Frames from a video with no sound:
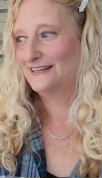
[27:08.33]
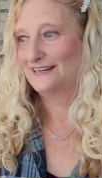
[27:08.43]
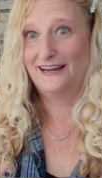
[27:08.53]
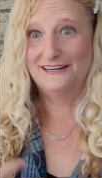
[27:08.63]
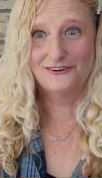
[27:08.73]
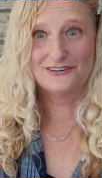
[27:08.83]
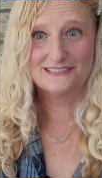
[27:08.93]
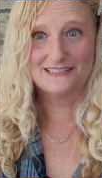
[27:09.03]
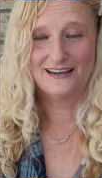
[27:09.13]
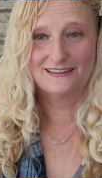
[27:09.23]
And I
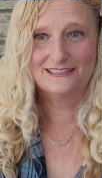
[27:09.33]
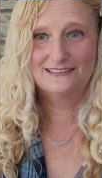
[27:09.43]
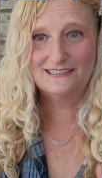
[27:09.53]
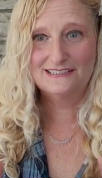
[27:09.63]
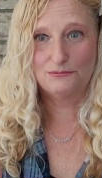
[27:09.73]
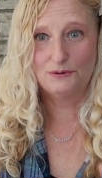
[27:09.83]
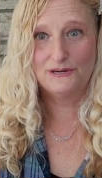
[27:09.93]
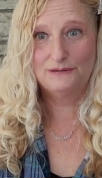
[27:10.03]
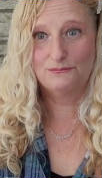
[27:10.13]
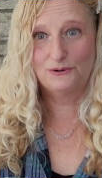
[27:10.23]
noticed that listen,
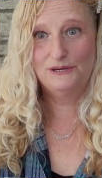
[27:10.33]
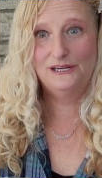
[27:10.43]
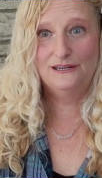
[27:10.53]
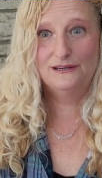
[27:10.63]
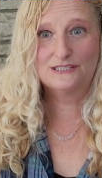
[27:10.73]
when we